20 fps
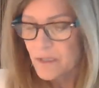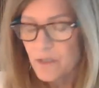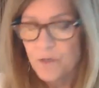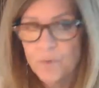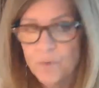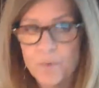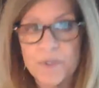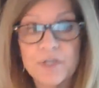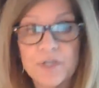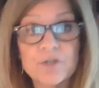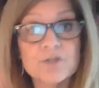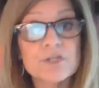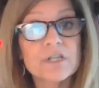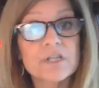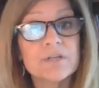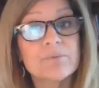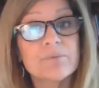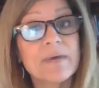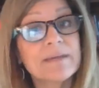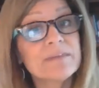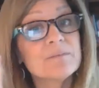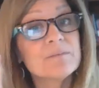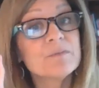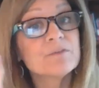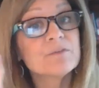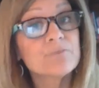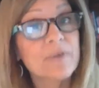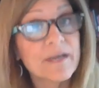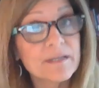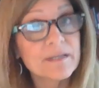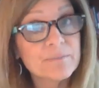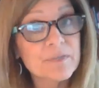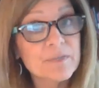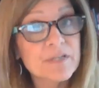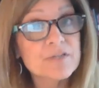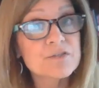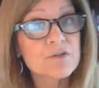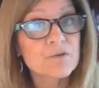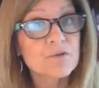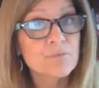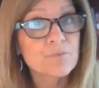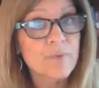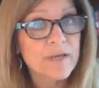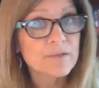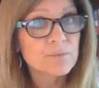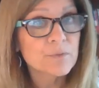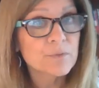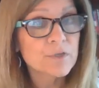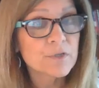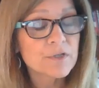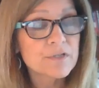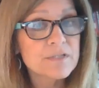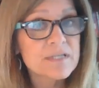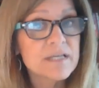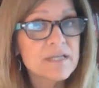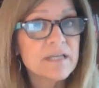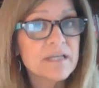we usually write them in red because they're red words.